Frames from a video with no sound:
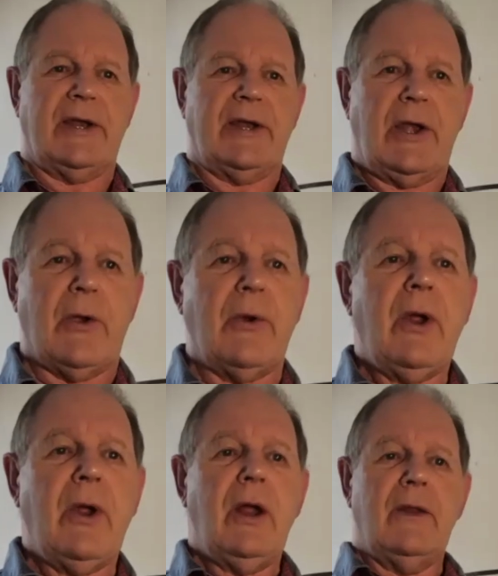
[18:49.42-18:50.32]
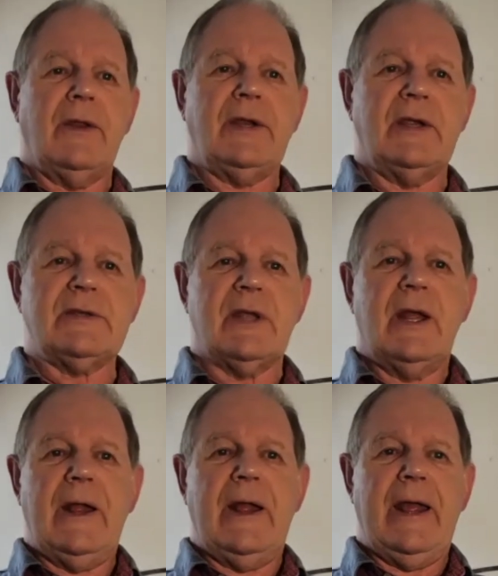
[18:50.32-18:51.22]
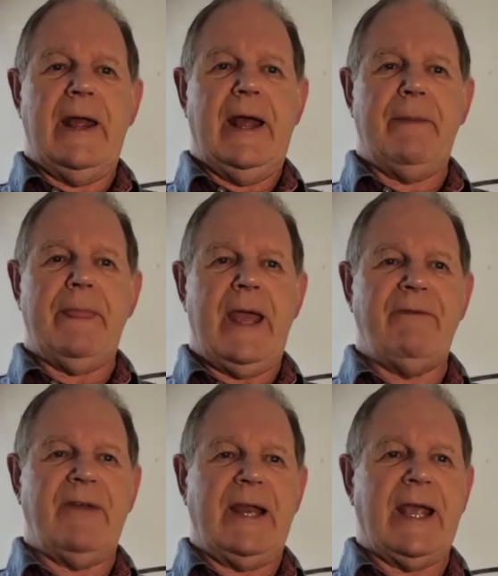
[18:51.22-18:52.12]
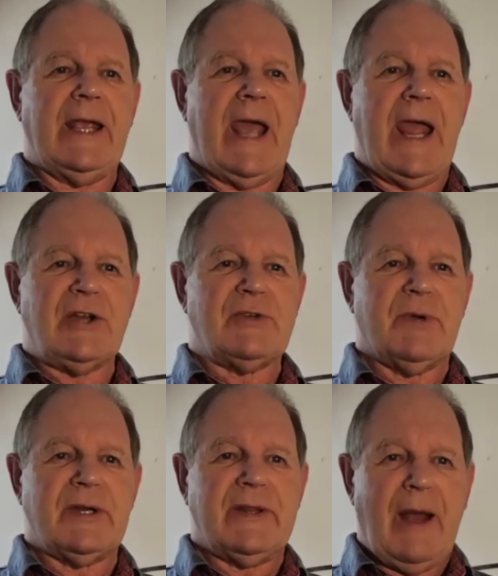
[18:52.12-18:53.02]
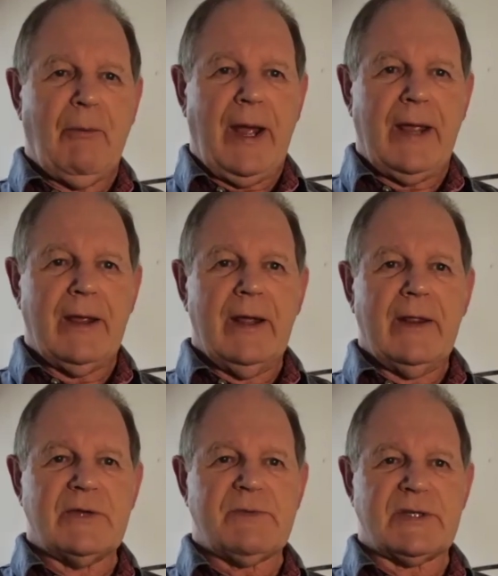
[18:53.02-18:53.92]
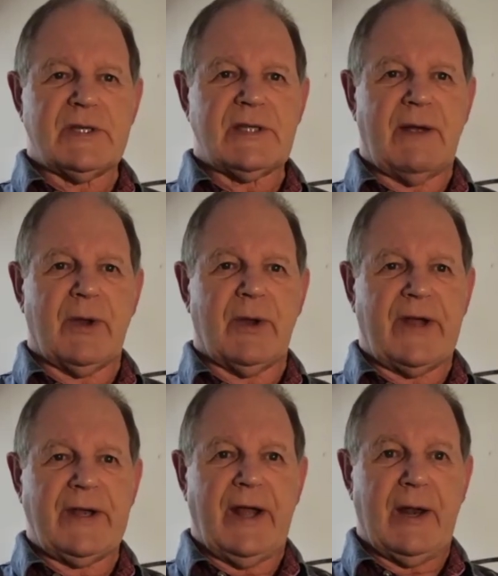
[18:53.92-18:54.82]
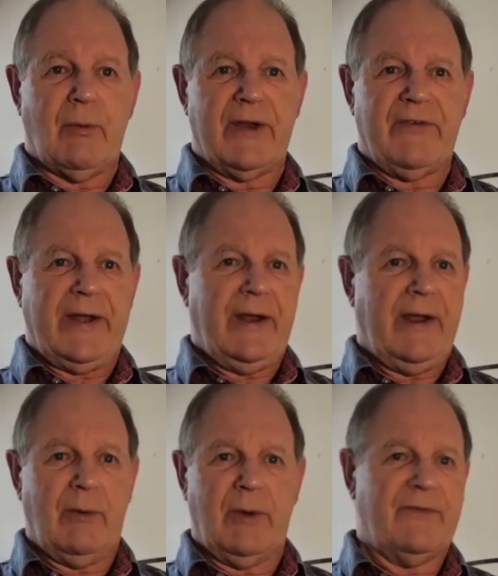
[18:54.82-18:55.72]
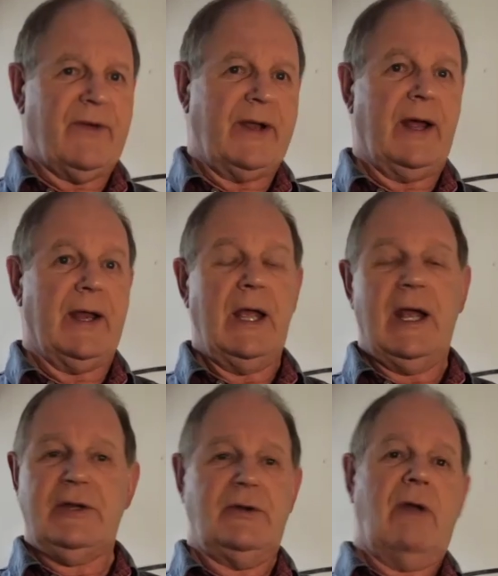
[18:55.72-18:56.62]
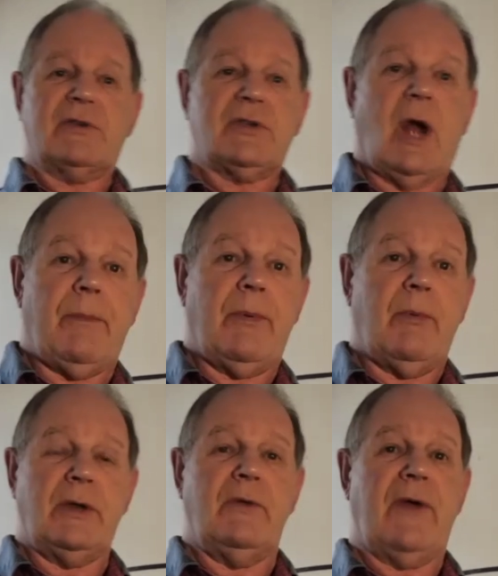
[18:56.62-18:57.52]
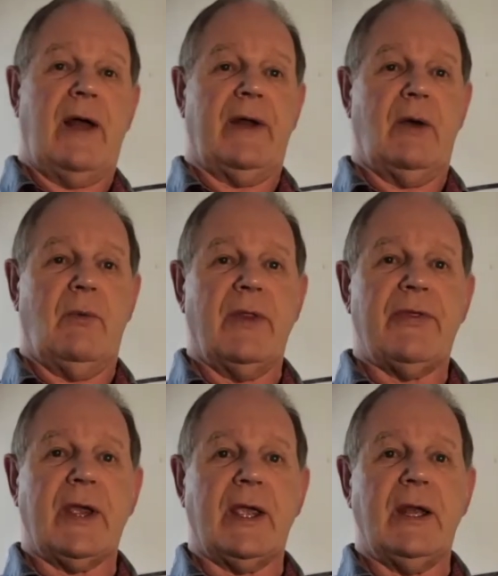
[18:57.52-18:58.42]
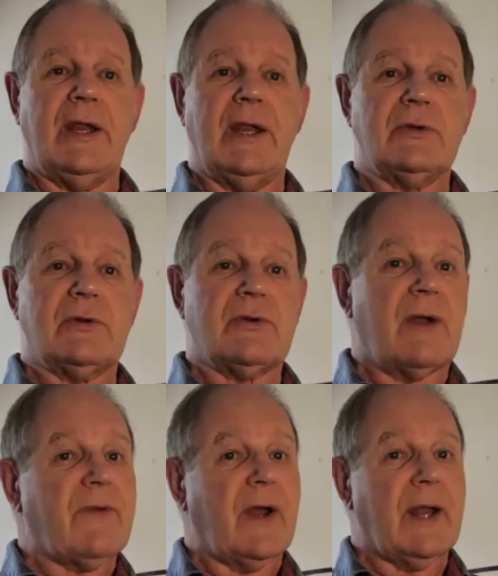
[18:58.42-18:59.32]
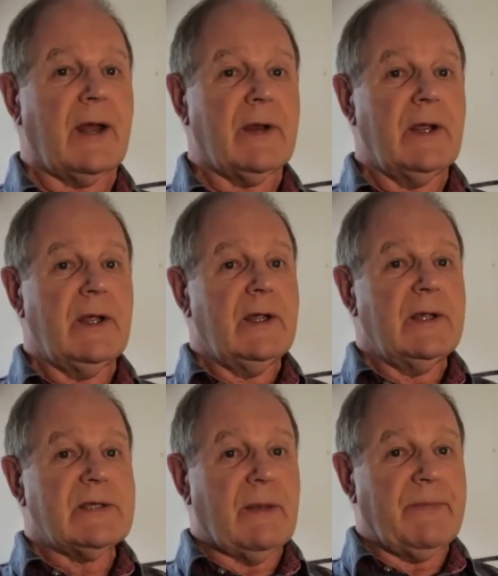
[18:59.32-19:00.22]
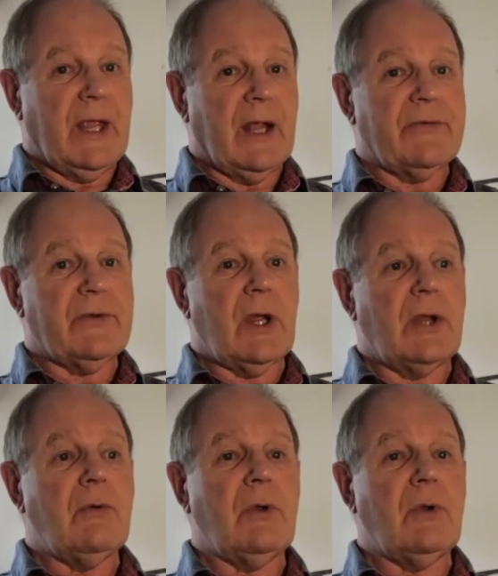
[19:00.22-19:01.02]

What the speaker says: in you that is heavily engaged, put it that way. This business, I want to find out, I want to find out, I want to find out. And you don't stop. When you found out one thing, it leads you to try and find out something else. And you